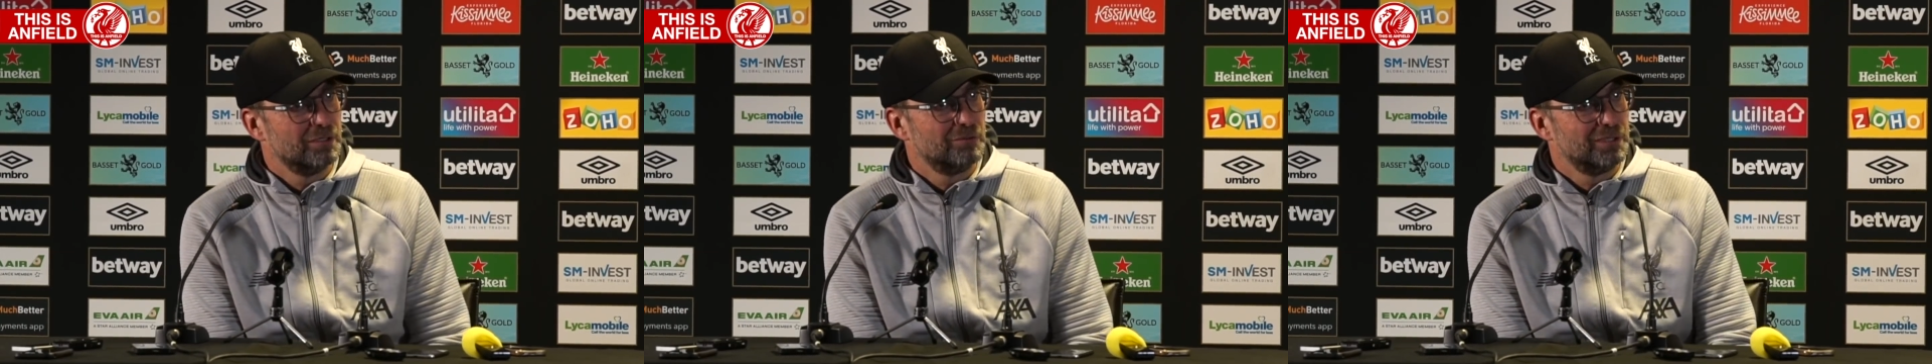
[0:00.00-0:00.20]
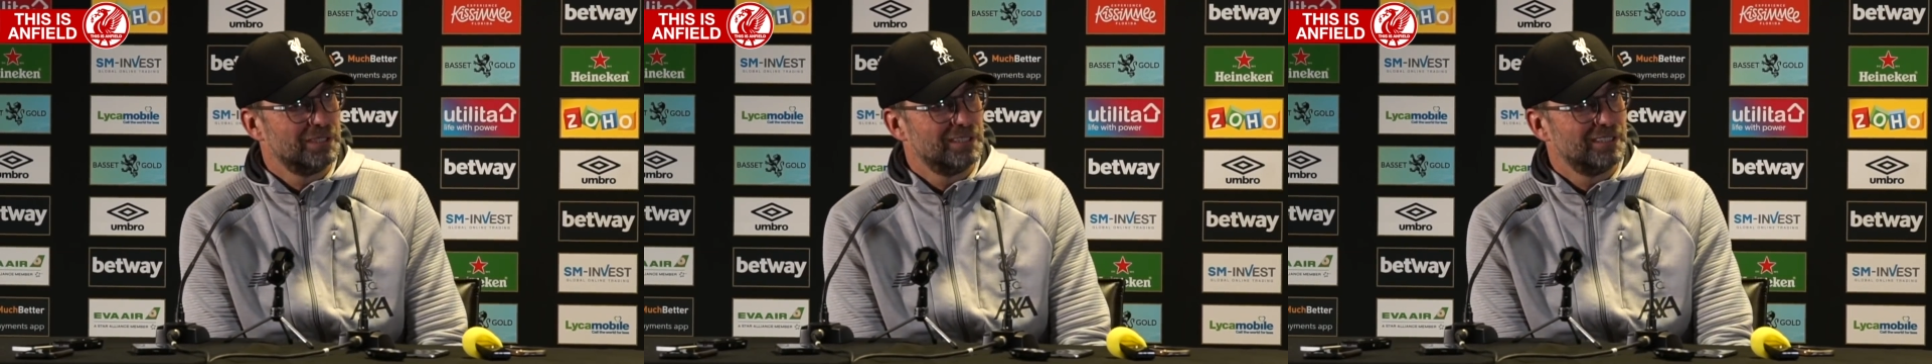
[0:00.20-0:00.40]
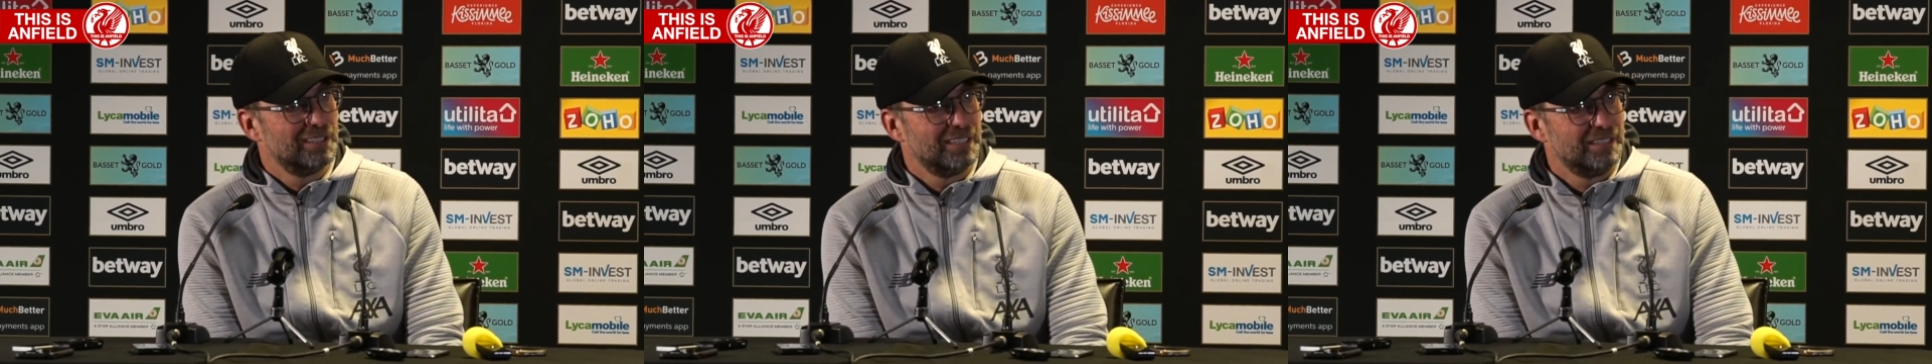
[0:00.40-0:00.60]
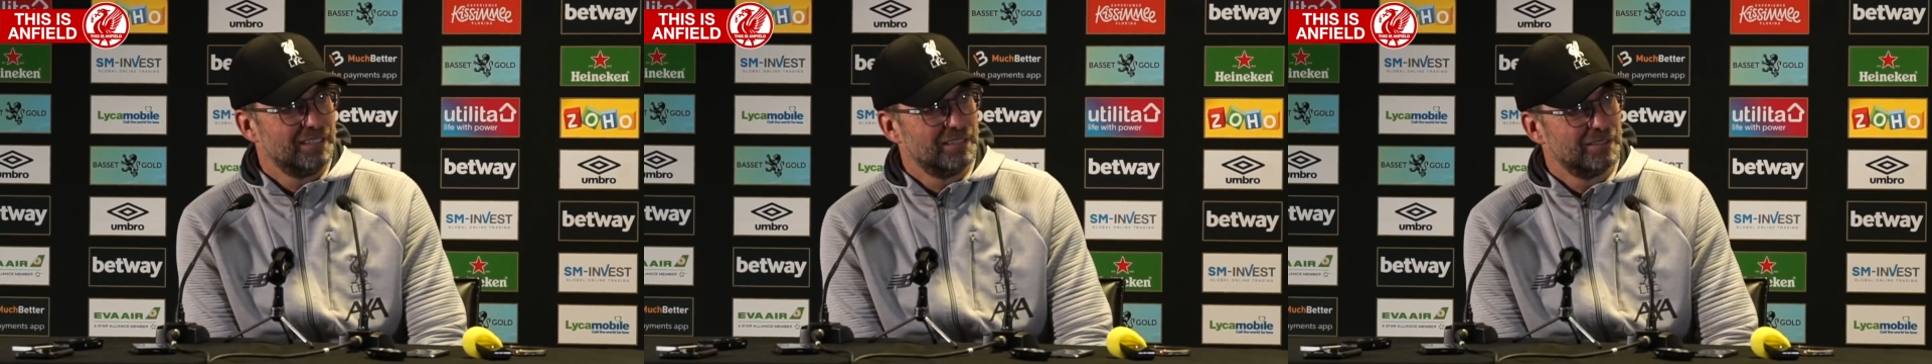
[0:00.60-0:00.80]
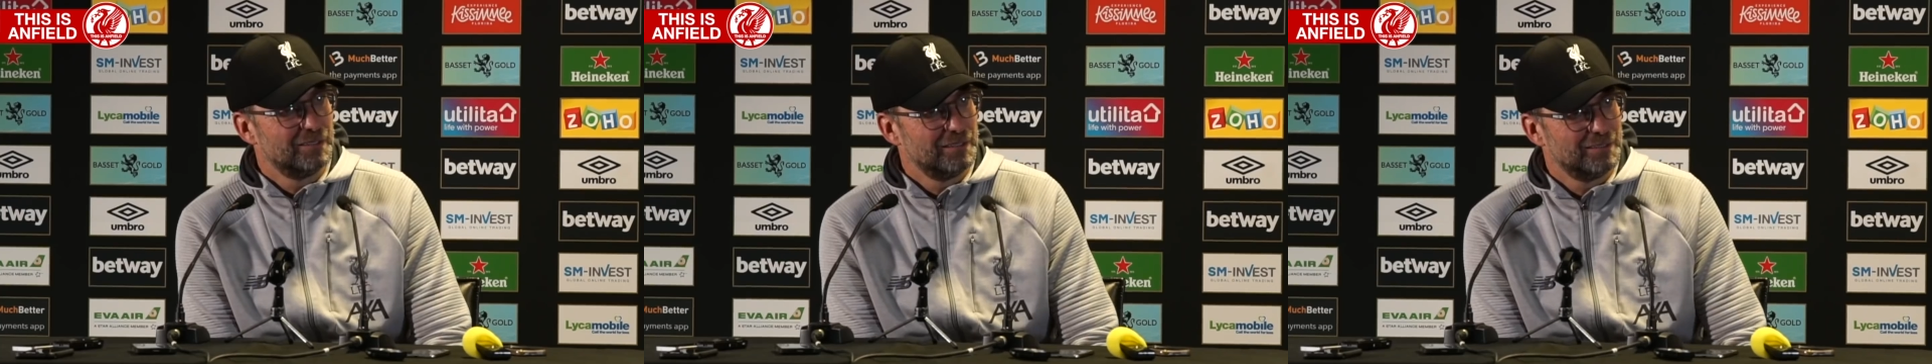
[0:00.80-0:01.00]
We are in
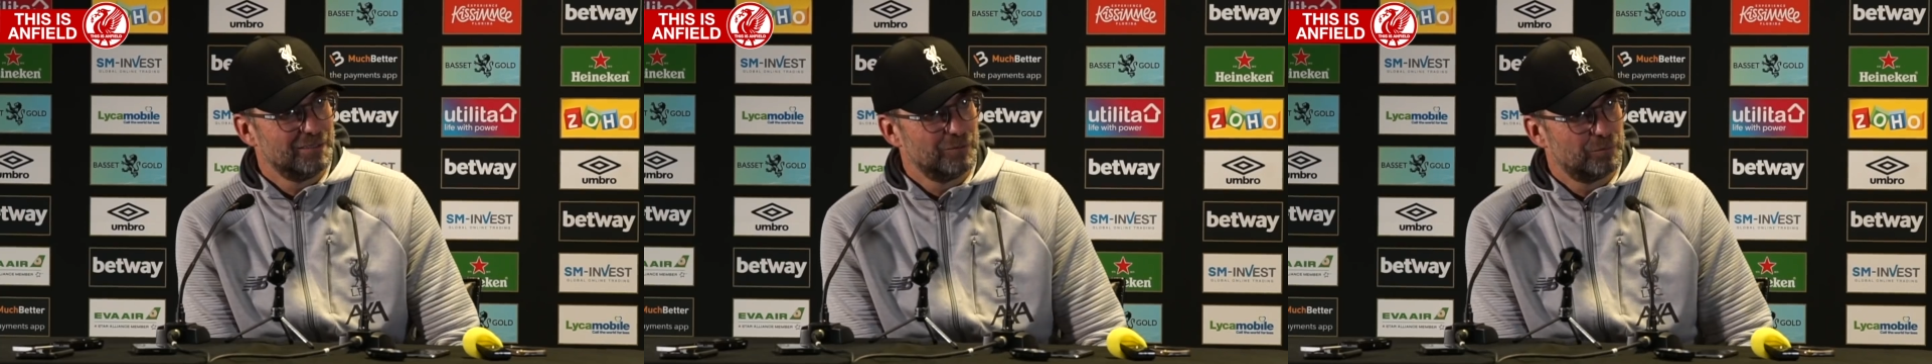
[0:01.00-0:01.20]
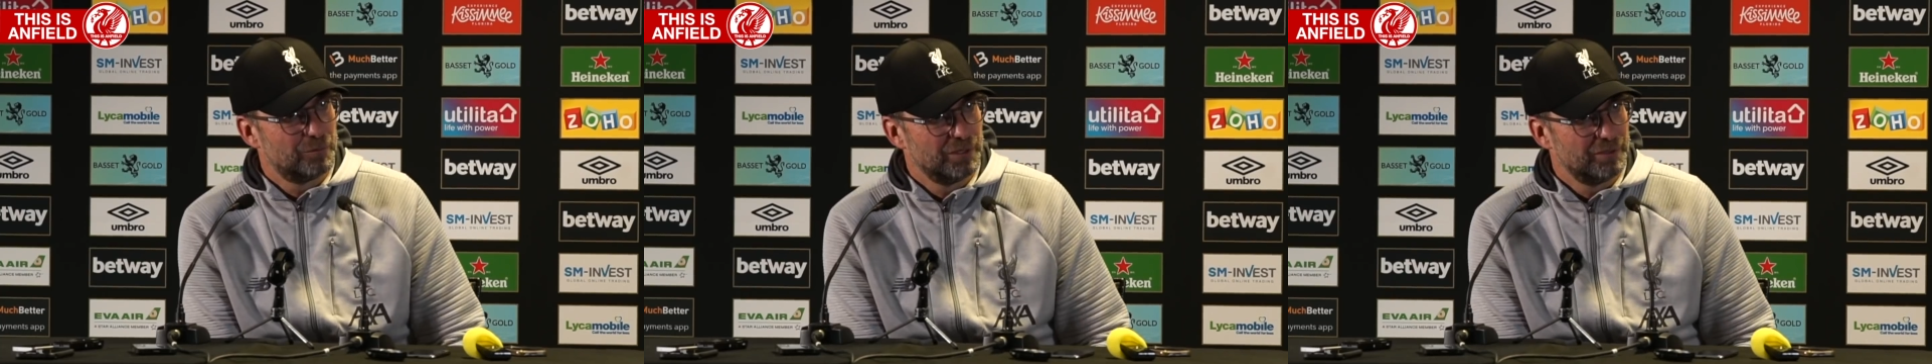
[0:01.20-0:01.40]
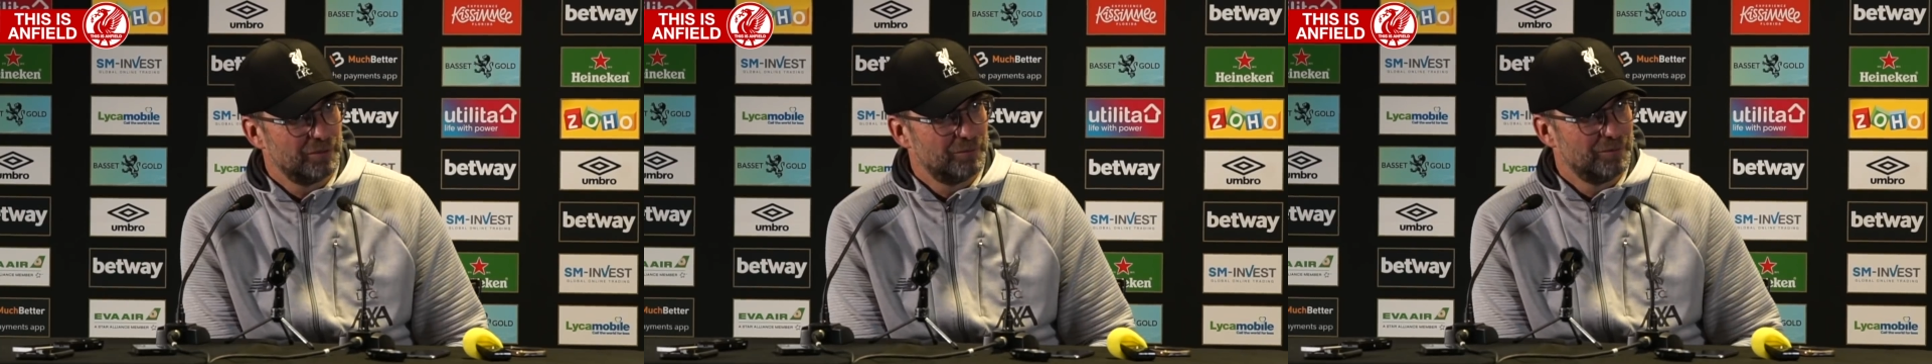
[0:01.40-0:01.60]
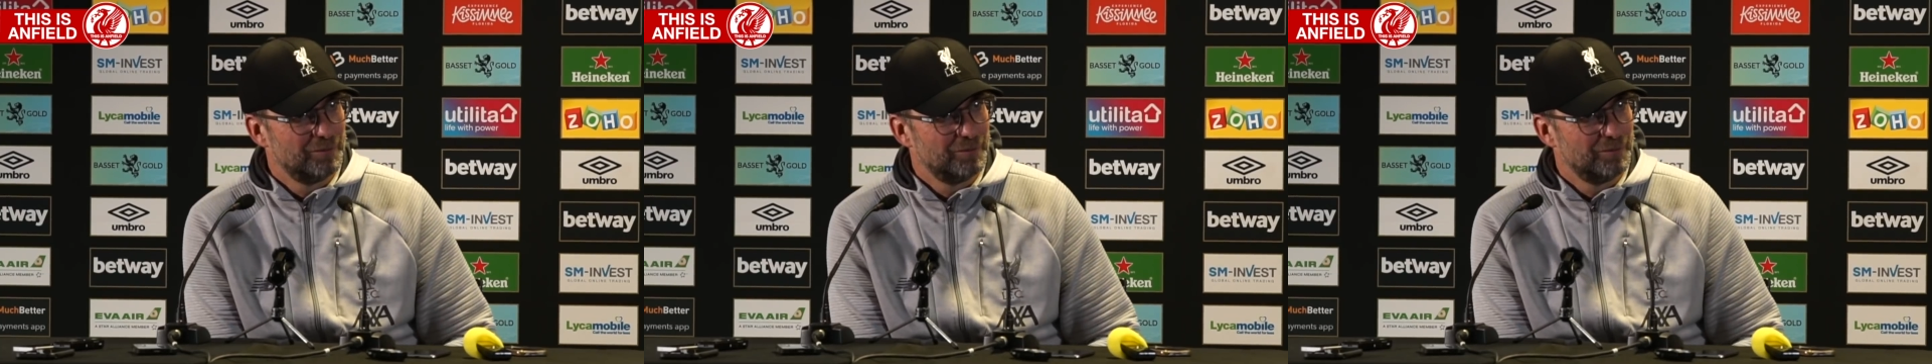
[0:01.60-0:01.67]
a in a pretty.